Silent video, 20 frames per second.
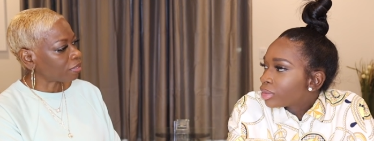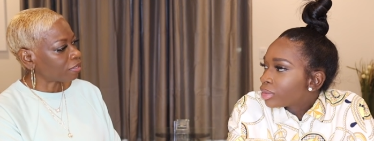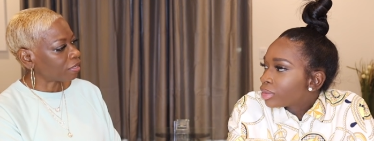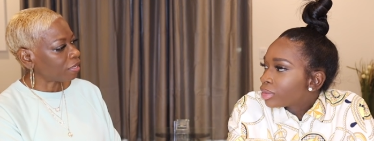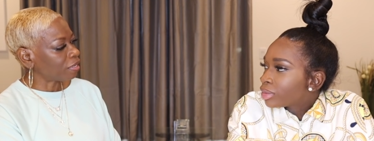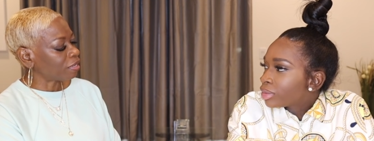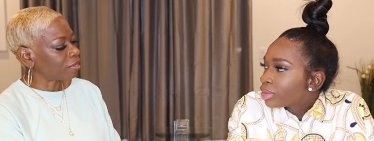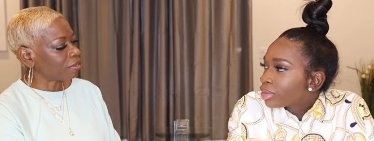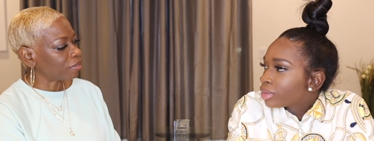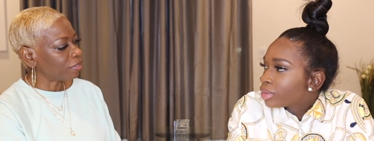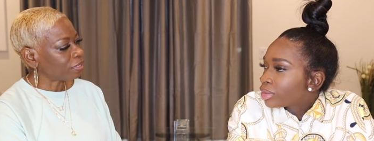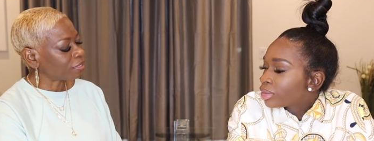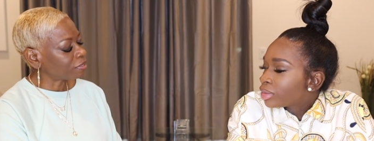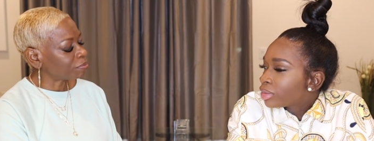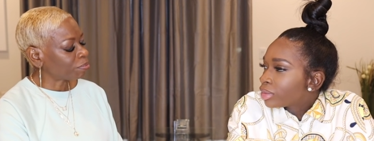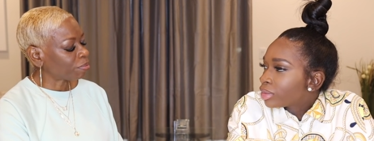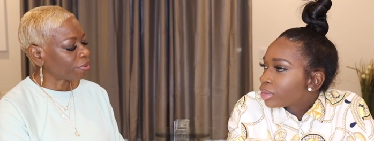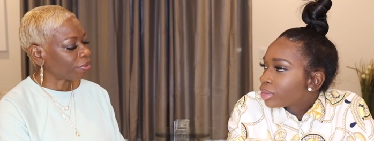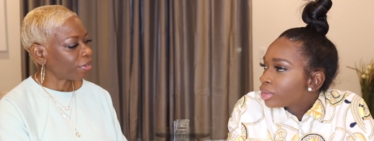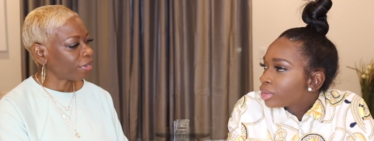Speaker 1: uh, "Let's
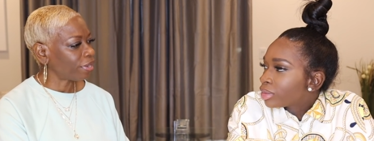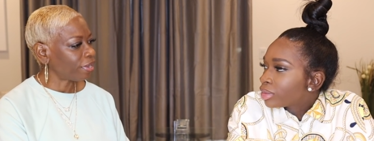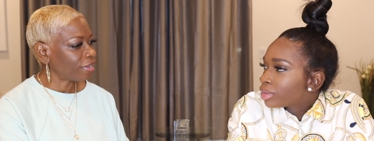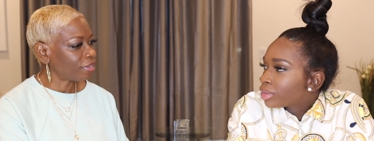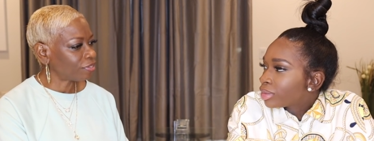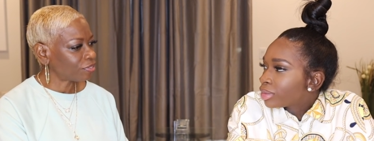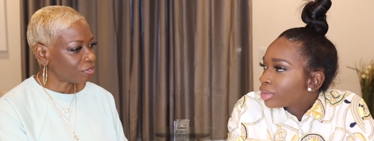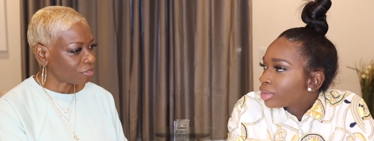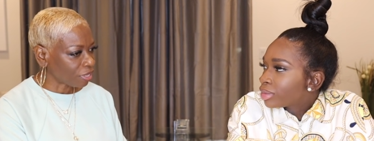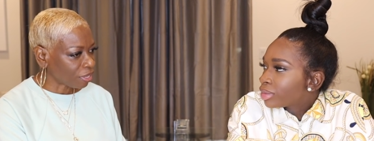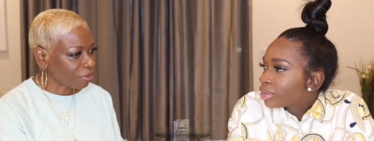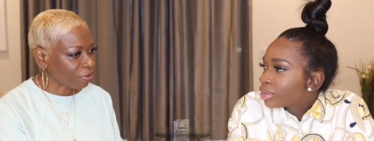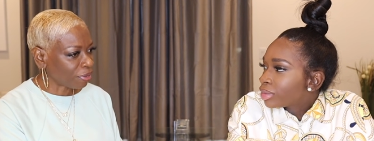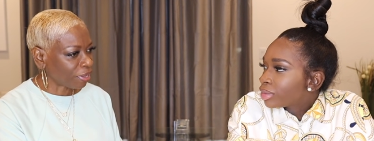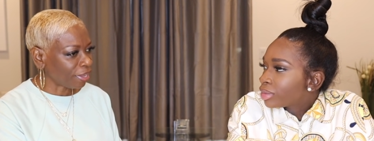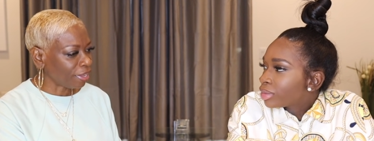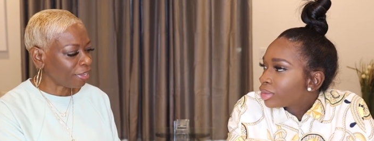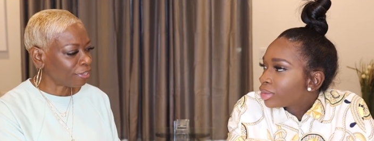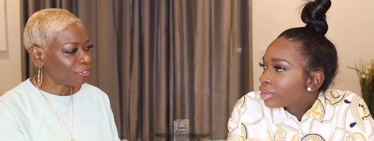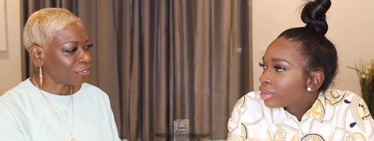pray," and she's like,
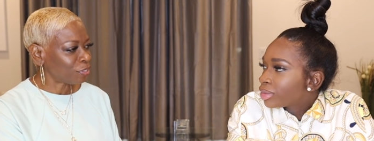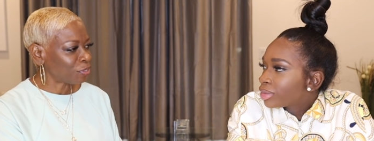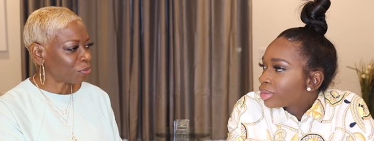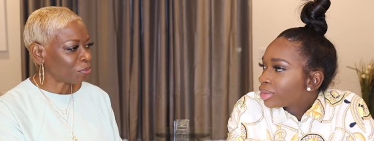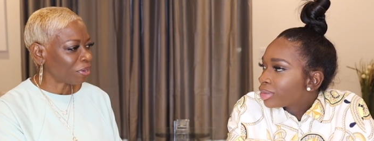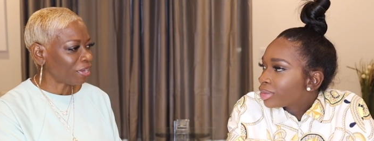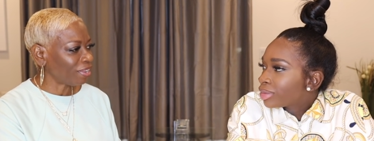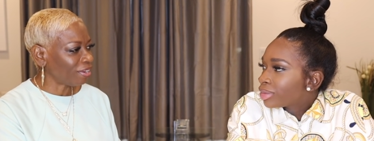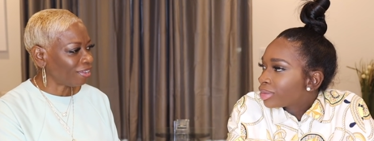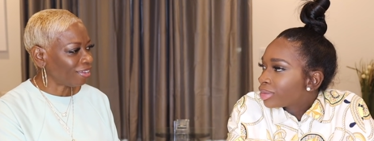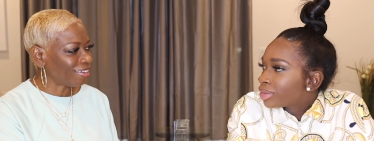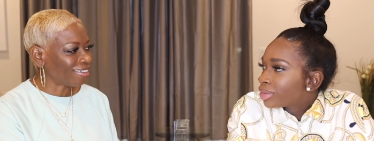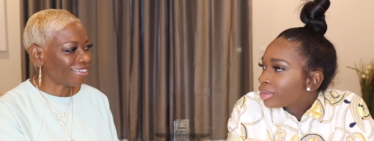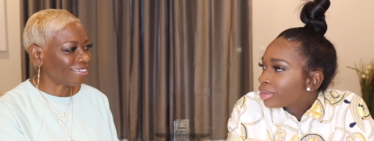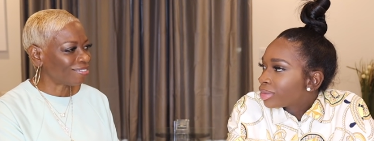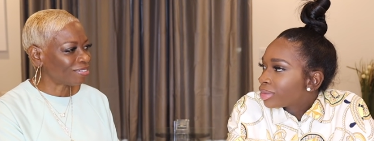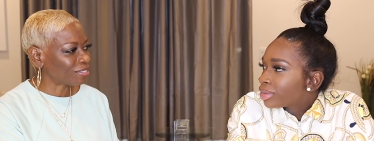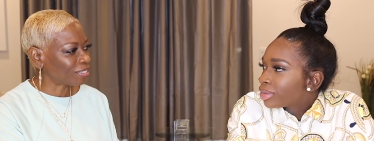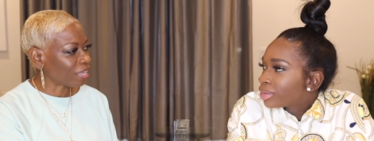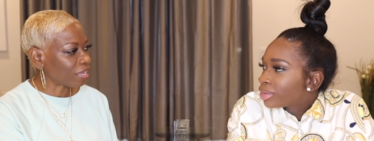"Okay," and she's waiting, and I
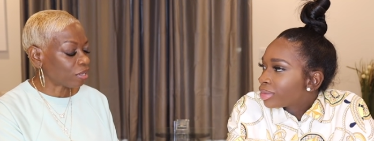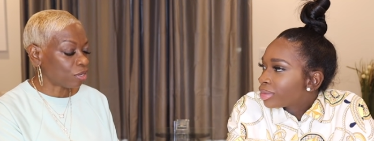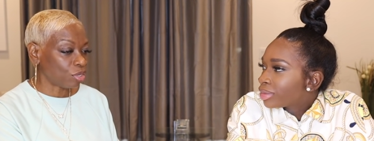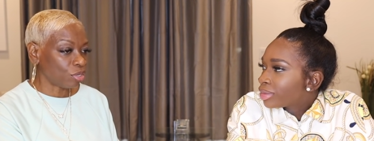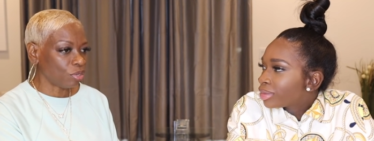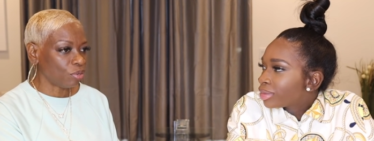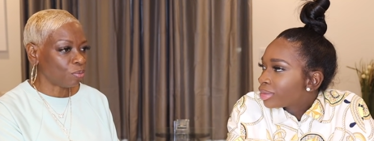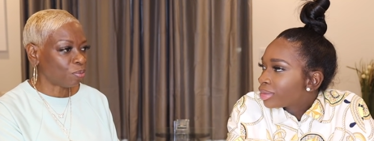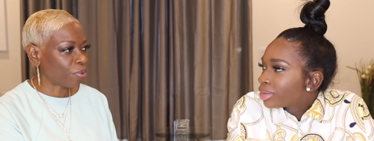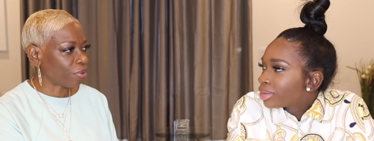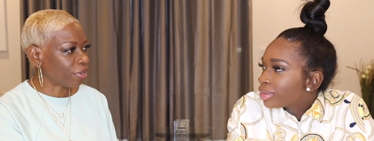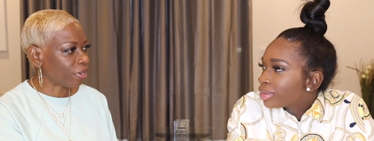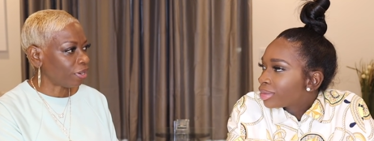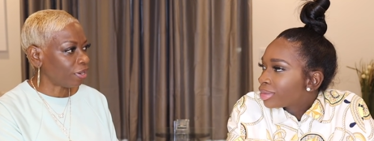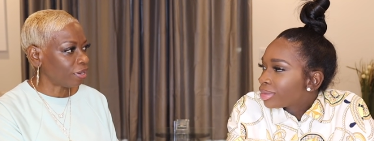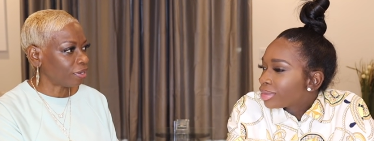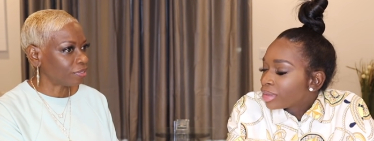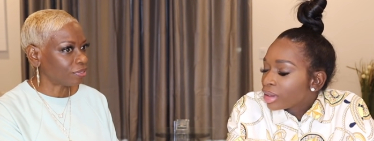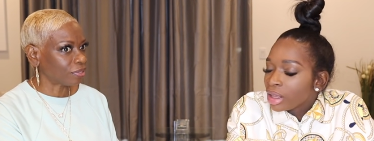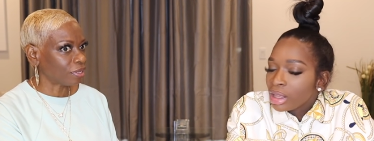was like, "Can you pray?"
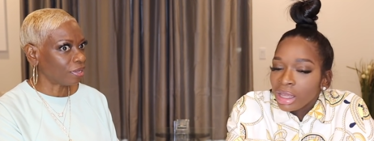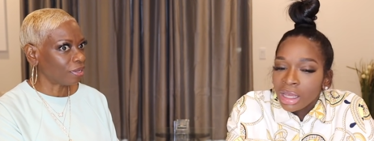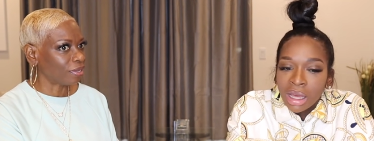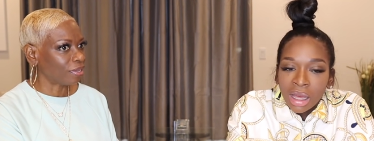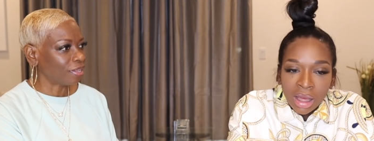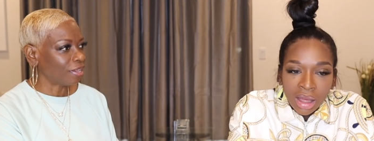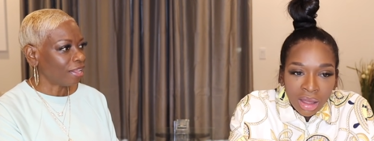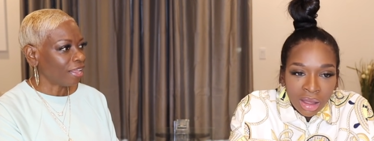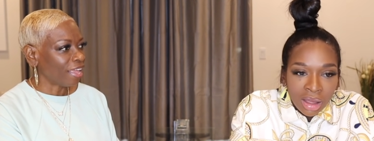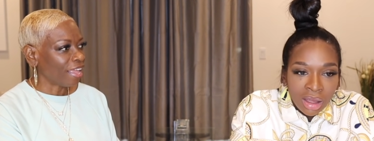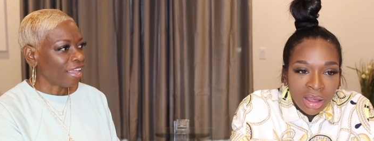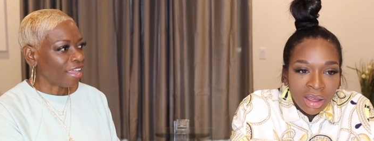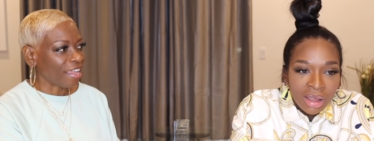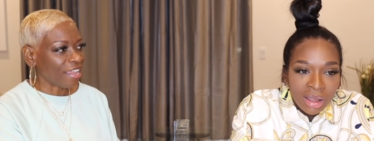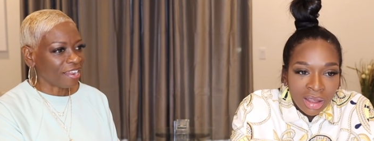And she's like, oh. yeah, yeah.